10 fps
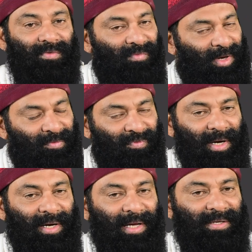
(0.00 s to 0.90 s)
When he
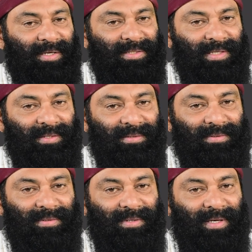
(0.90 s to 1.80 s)
felt like
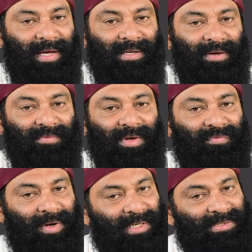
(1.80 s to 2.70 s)
eating, he ate, and when he
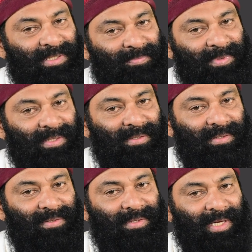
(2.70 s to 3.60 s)
felt like sleeping,
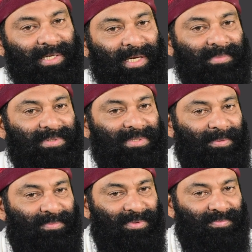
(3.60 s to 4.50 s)
in the daytime he
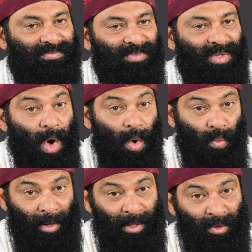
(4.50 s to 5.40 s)
slept.
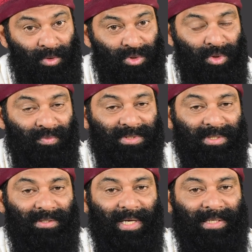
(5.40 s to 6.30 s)
One day, Unsho
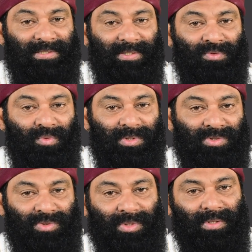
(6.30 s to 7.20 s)
visited Tansen, who
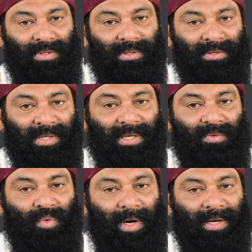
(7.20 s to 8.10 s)
was
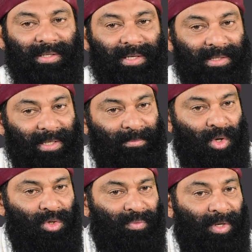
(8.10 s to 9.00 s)
drinking wine at that time,
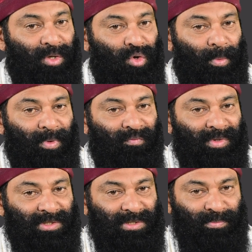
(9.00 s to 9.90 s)
not even a drop of
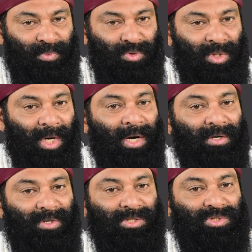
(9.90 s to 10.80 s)
which is supposed to
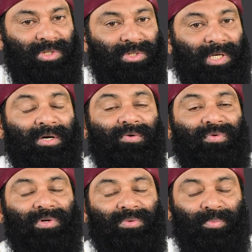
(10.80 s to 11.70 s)
touch the tongue
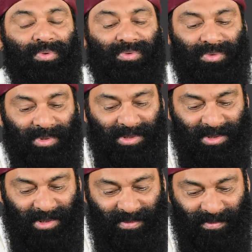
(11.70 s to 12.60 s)
of a
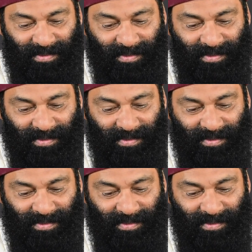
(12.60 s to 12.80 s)
Buddhist.